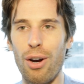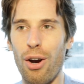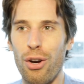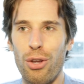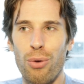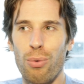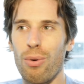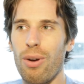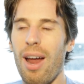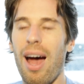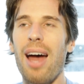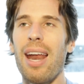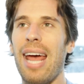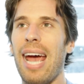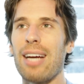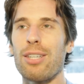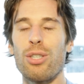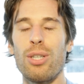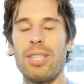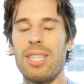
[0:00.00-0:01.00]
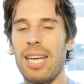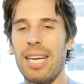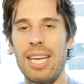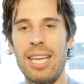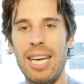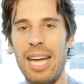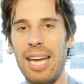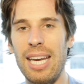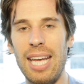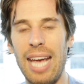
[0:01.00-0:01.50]
Are you not actually
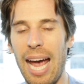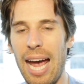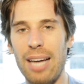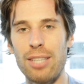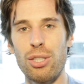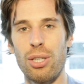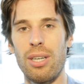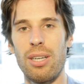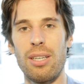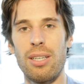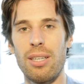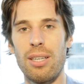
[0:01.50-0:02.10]
taking any action?